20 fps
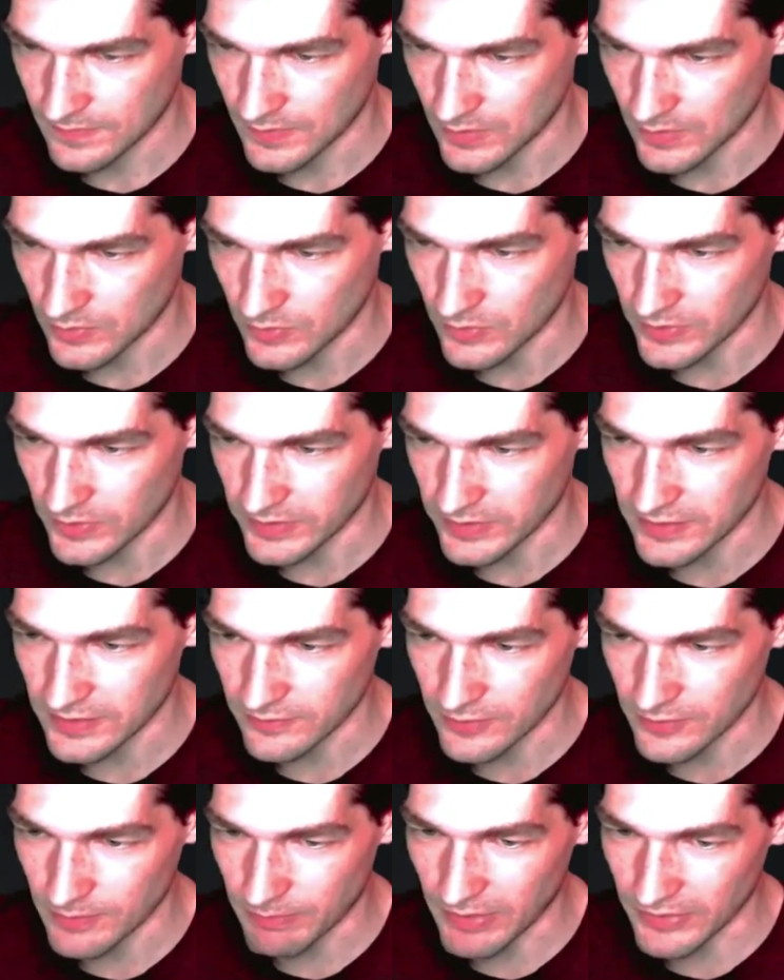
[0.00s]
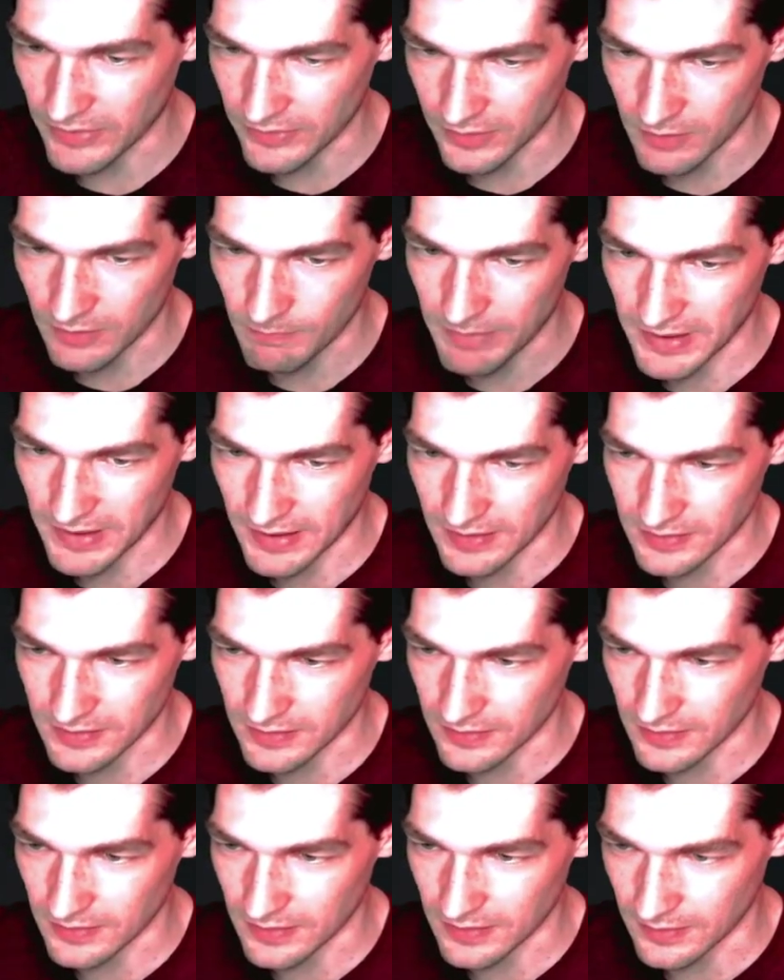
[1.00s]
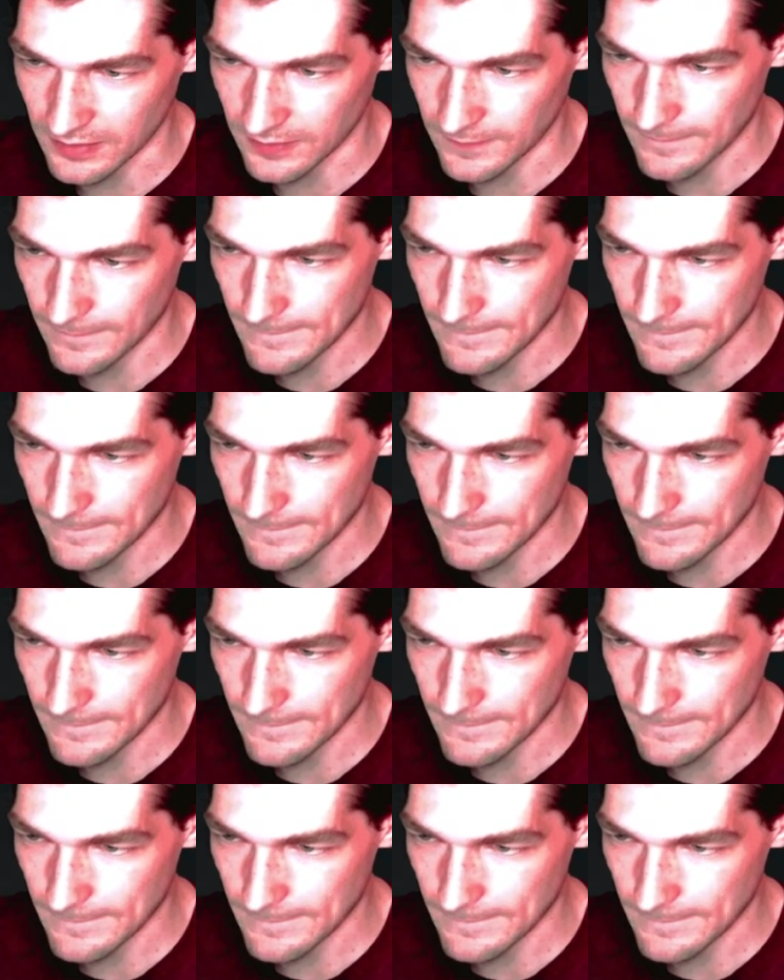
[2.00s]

We're going to give up on the companion thing.